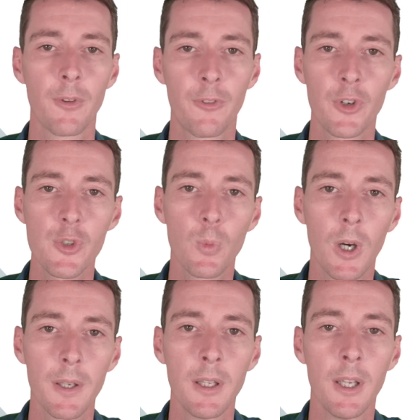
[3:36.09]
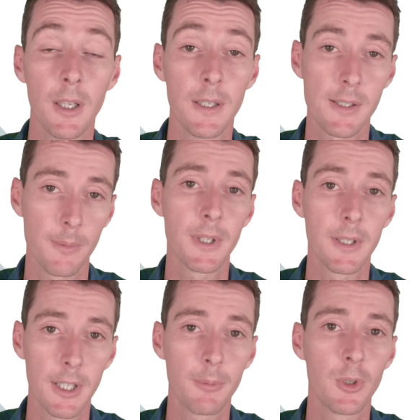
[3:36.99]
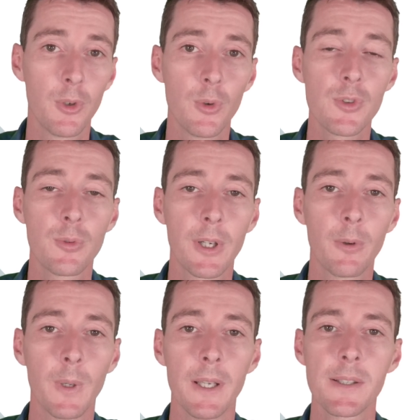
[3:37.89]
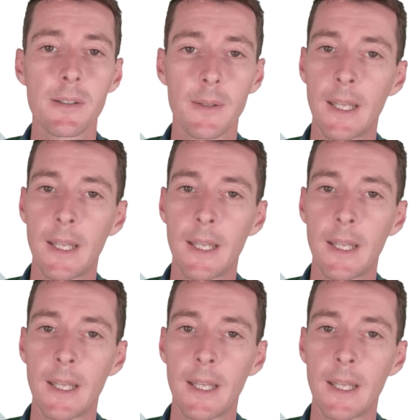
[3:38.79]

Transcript: The first one is something that I'm going to use during a race.